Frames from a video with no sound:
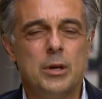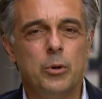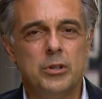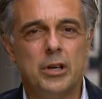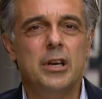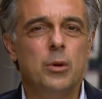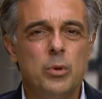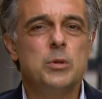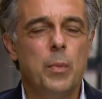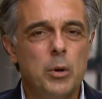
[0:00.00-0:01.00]
they will tell you it
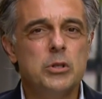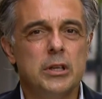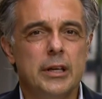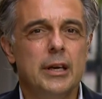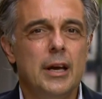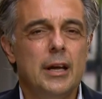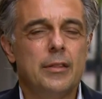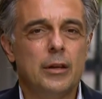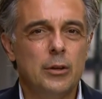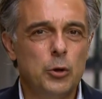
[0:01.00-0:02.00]
was mostly
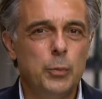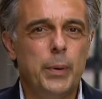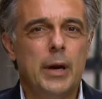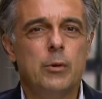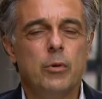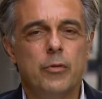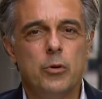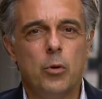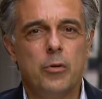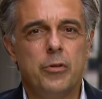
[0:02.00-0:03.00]
the Loop and River
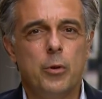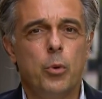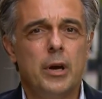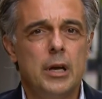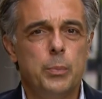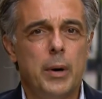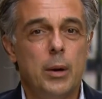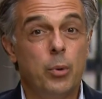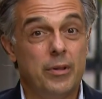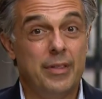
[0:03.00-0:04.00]
North that were hit by what